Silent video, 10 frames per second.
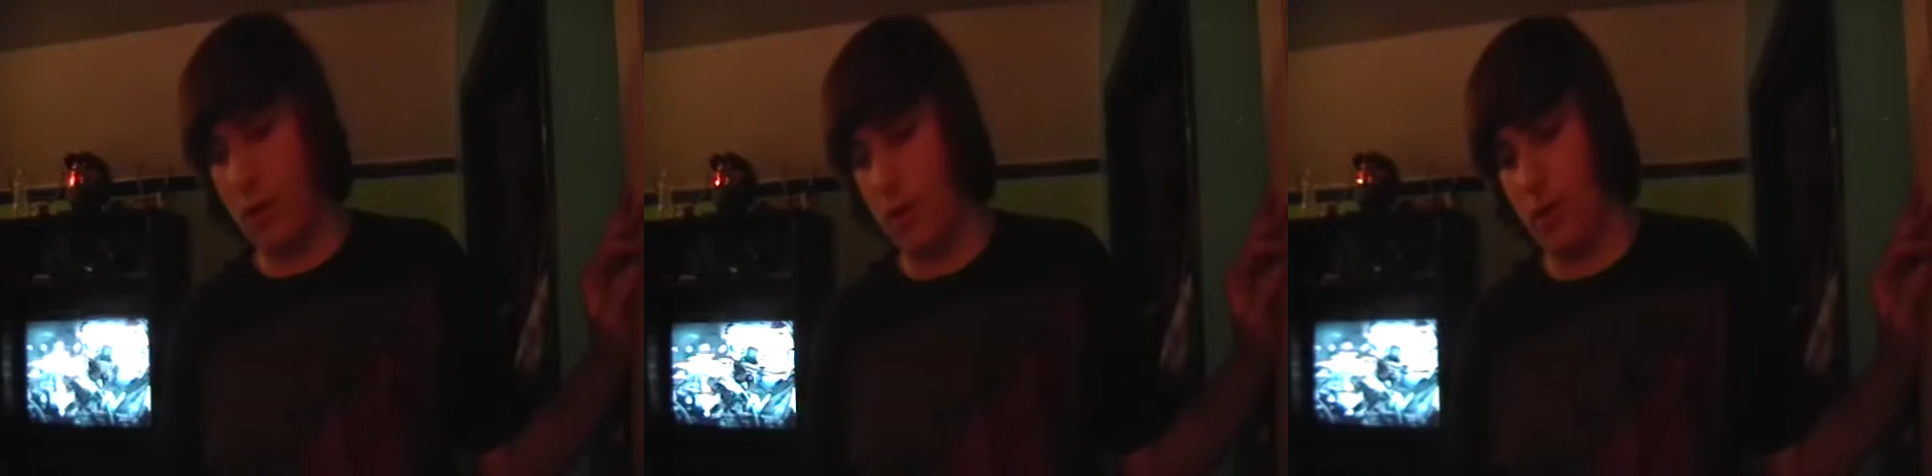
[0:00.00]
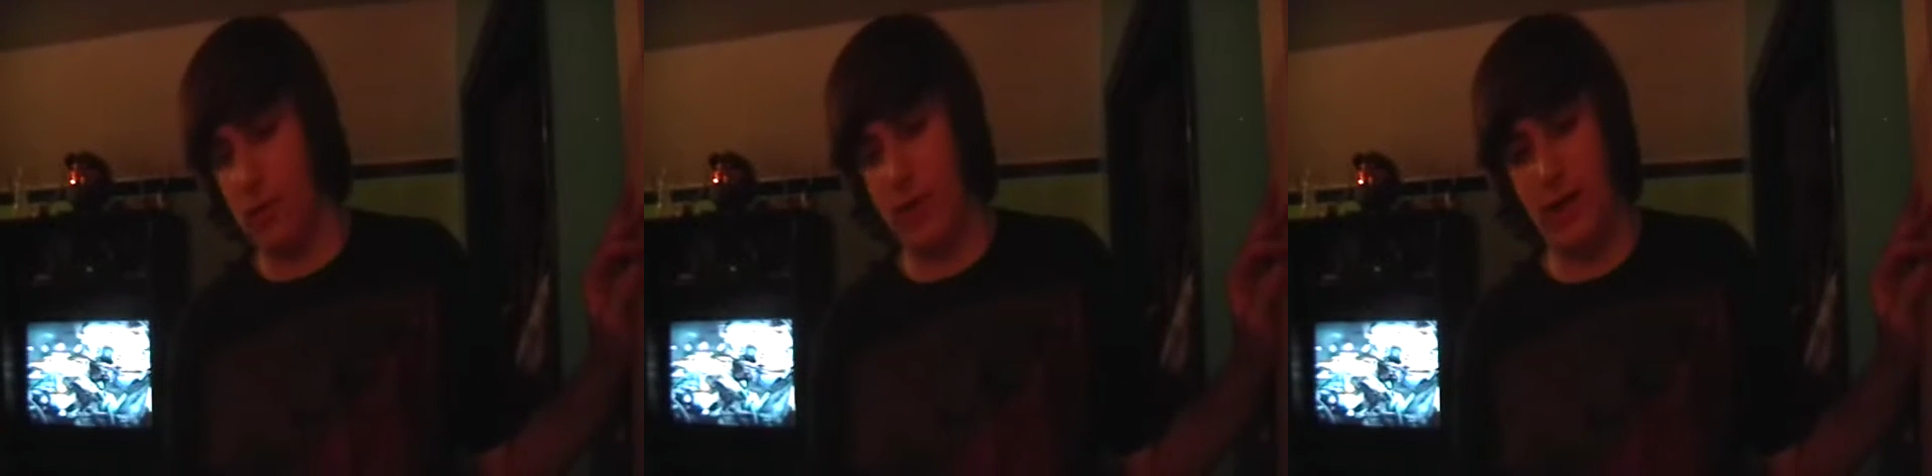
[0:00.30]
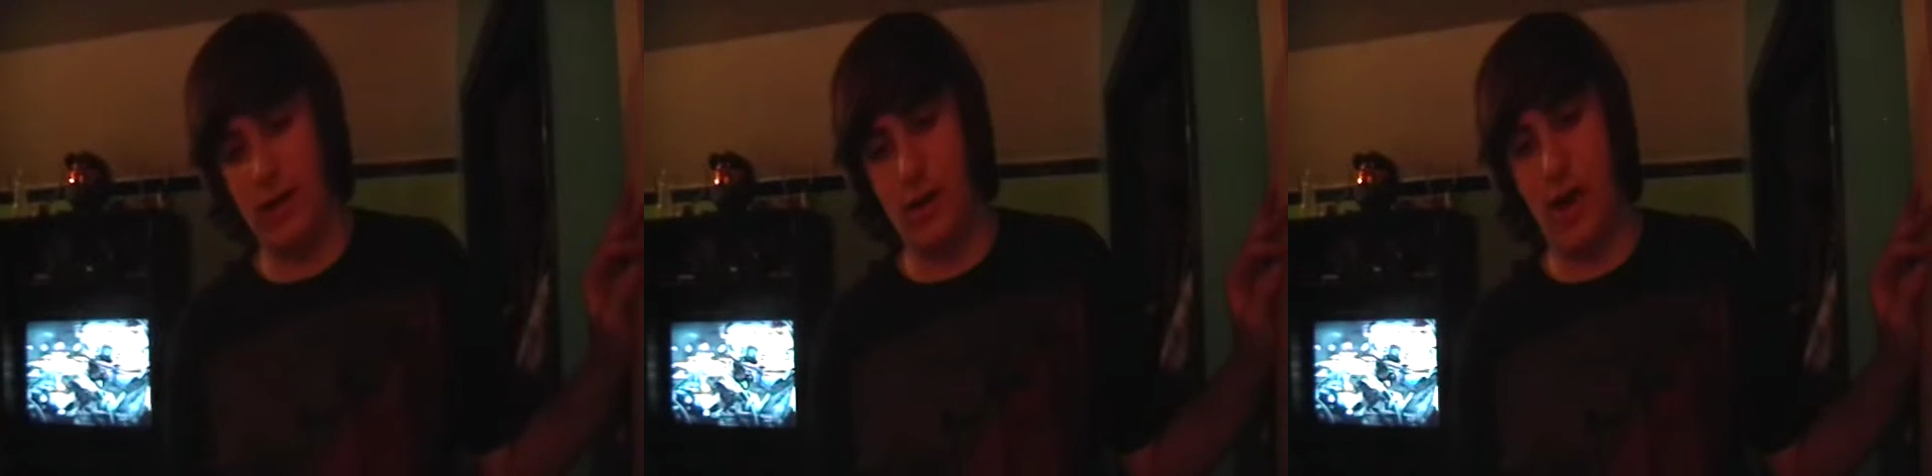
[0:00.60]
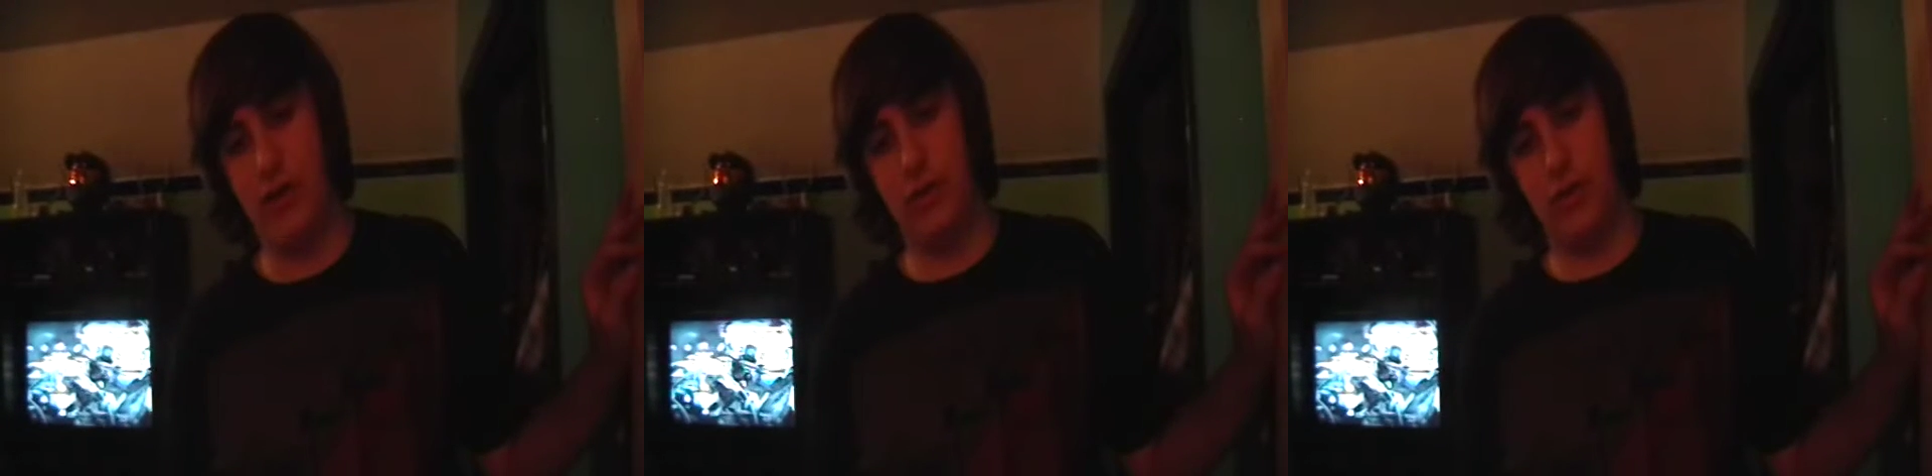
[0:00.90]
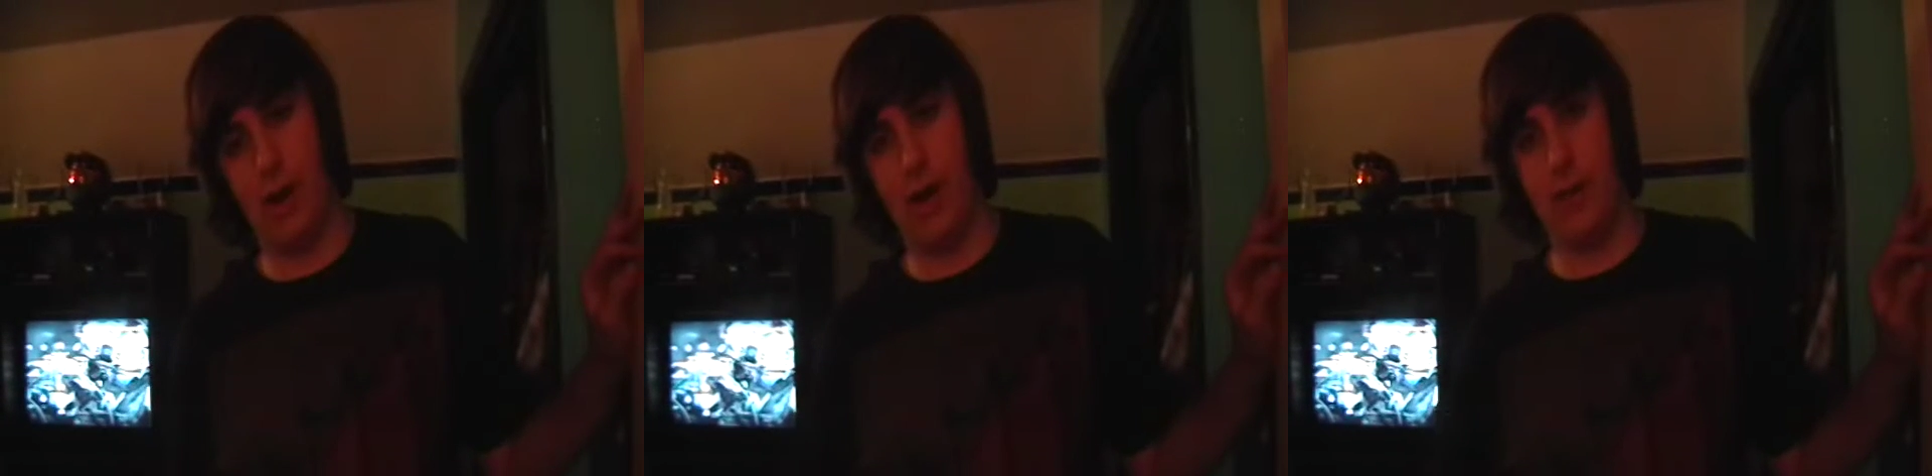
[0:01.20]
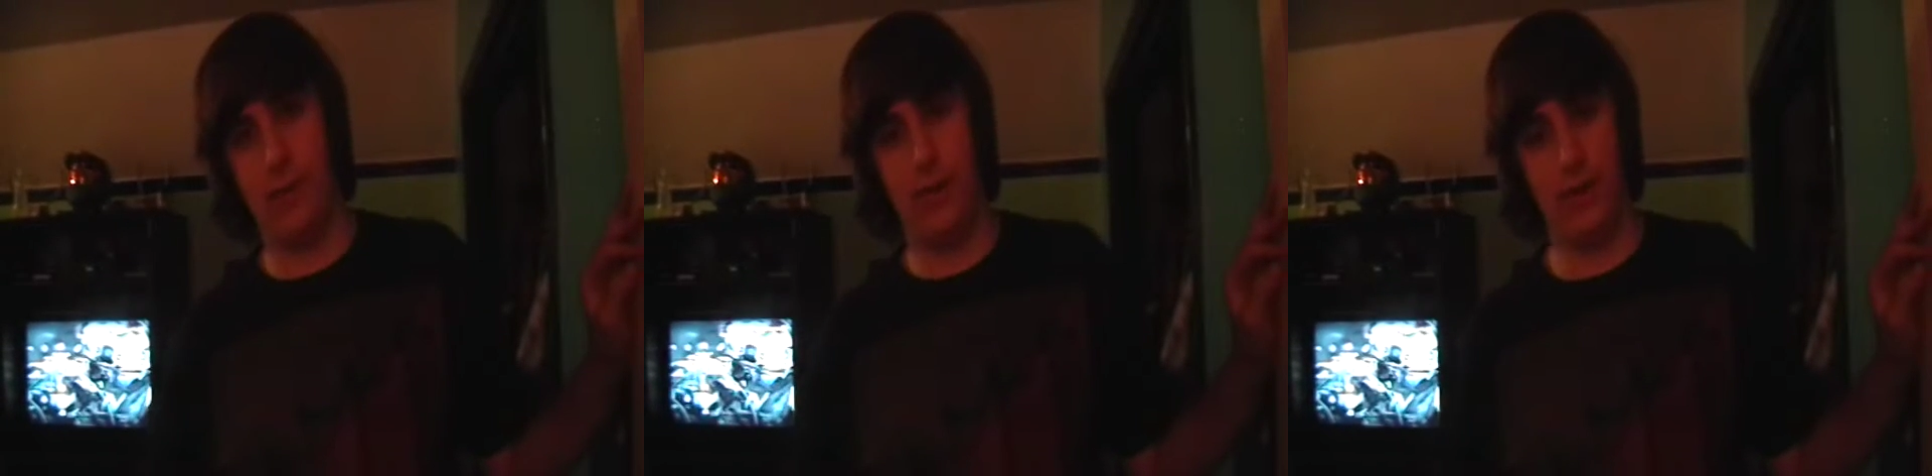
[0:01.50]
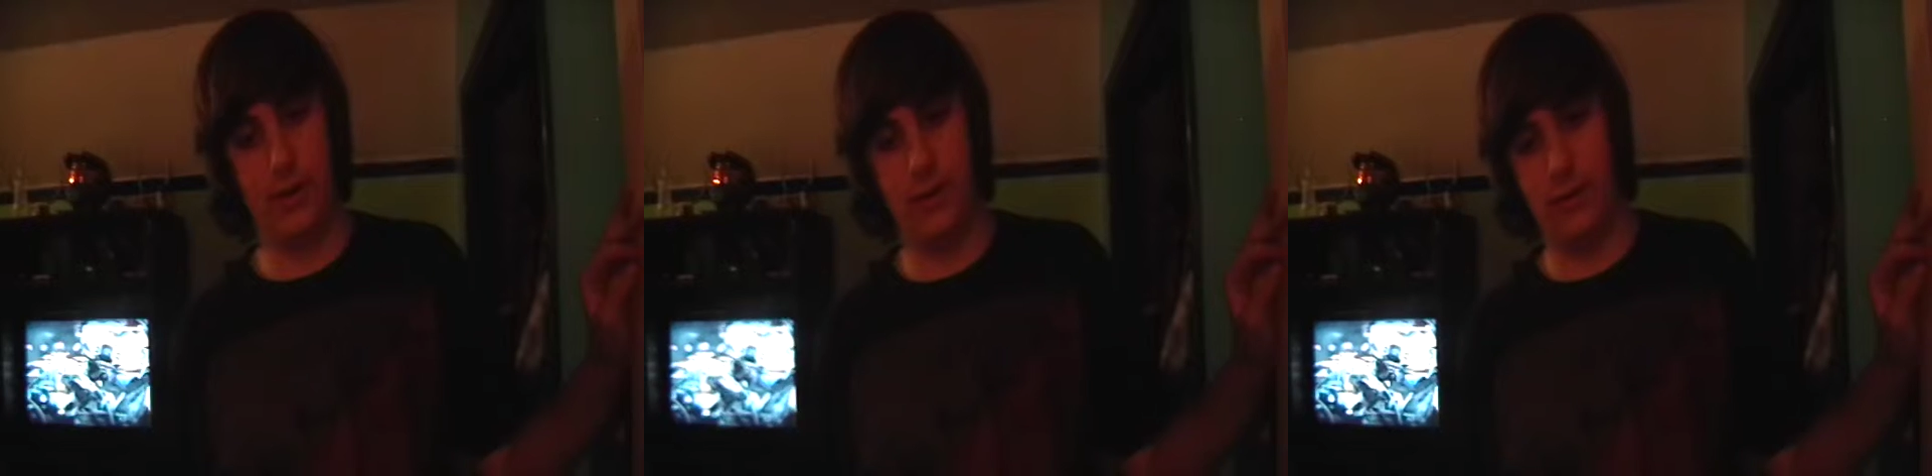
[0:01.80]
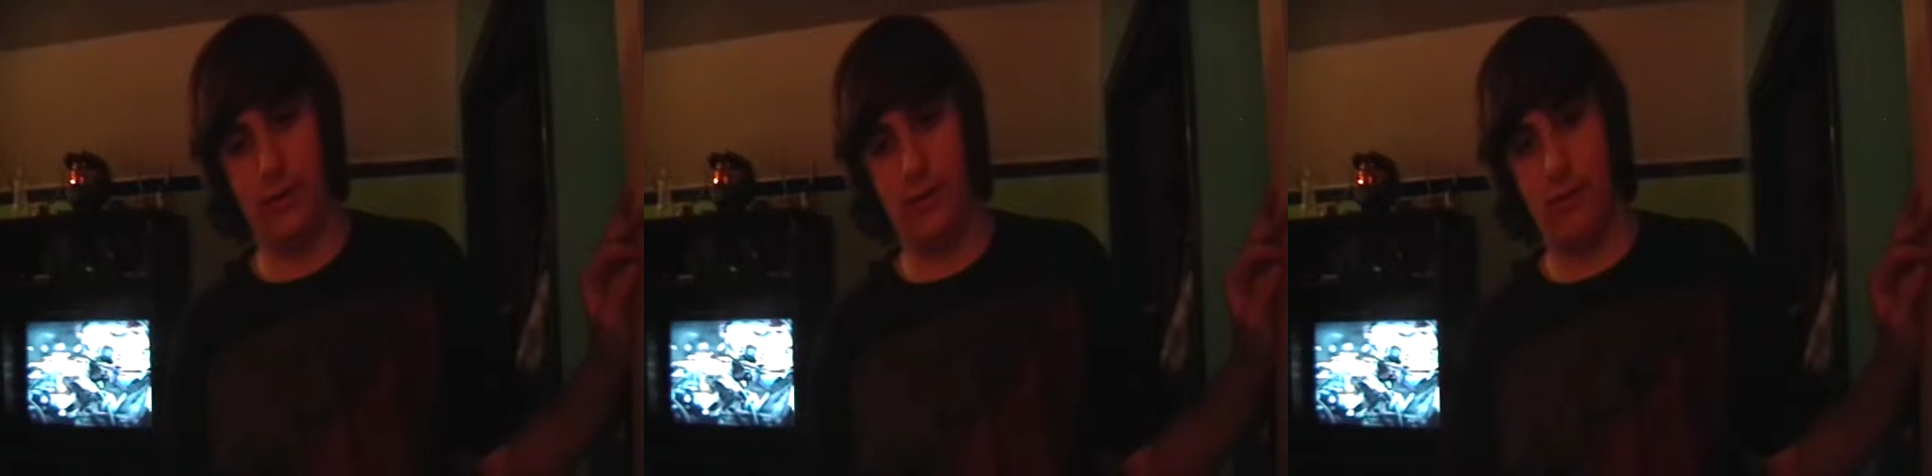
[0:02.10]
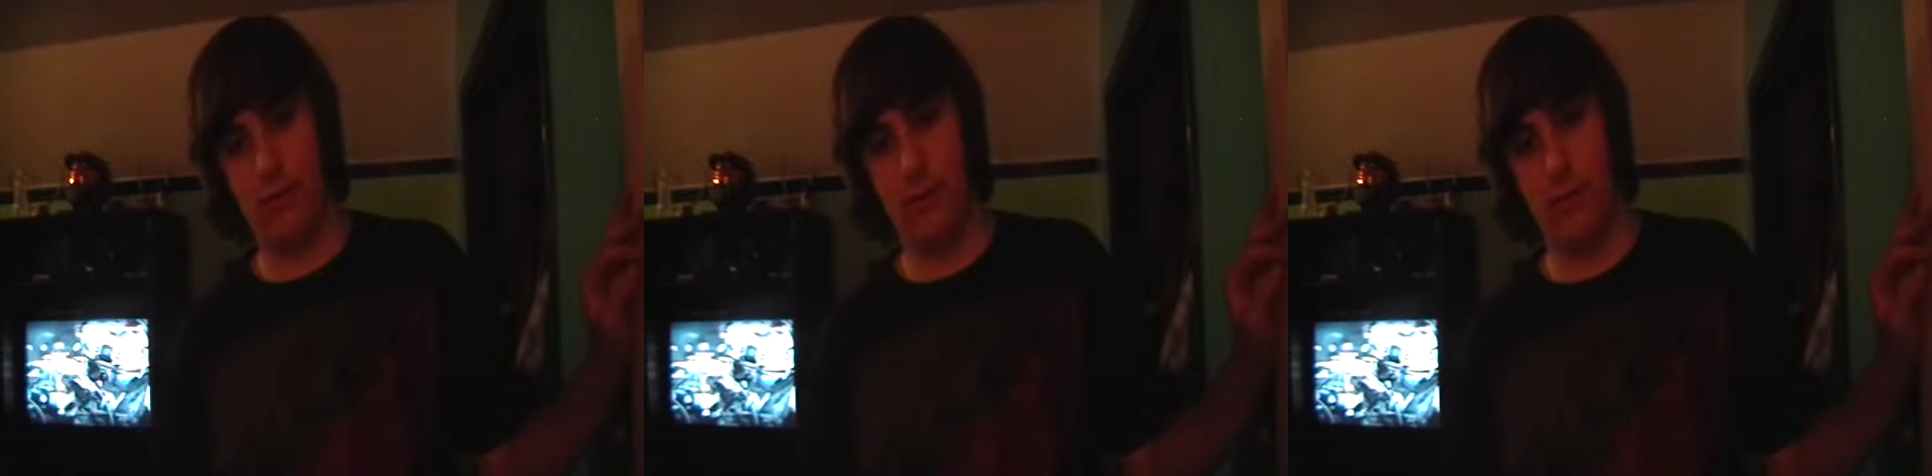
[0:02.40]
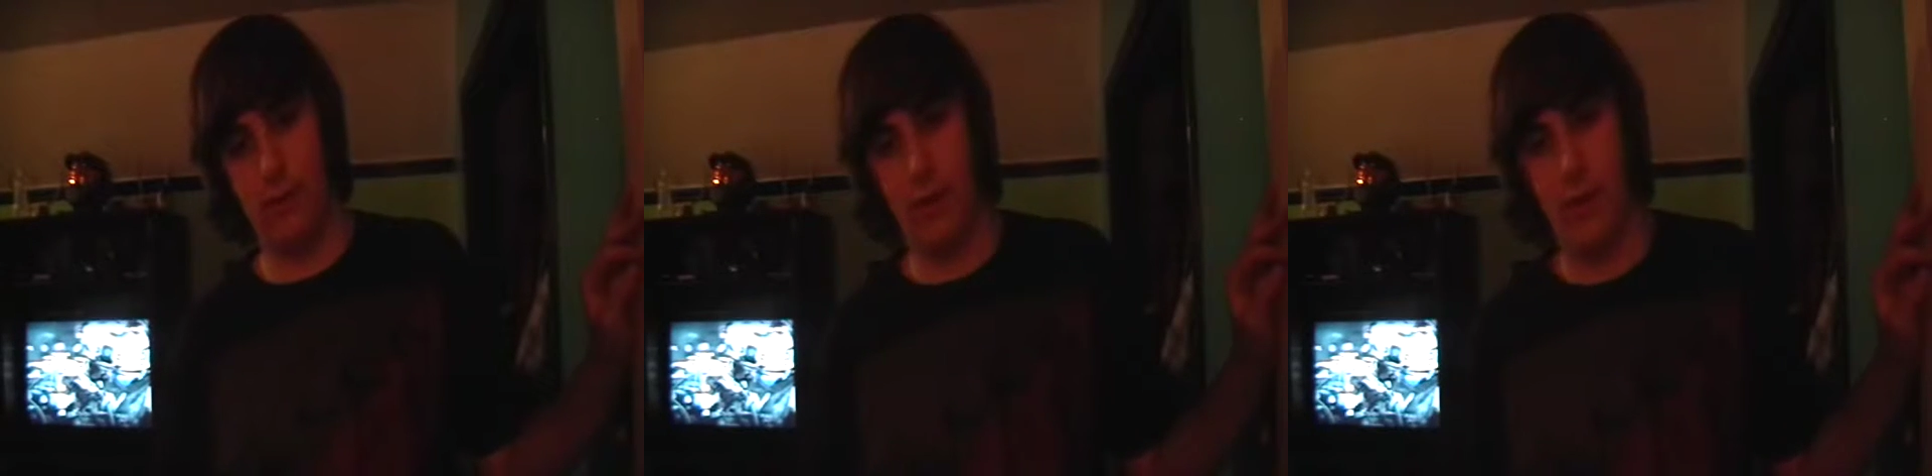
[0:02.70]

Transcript: I also mean not too highly priced, because there's some people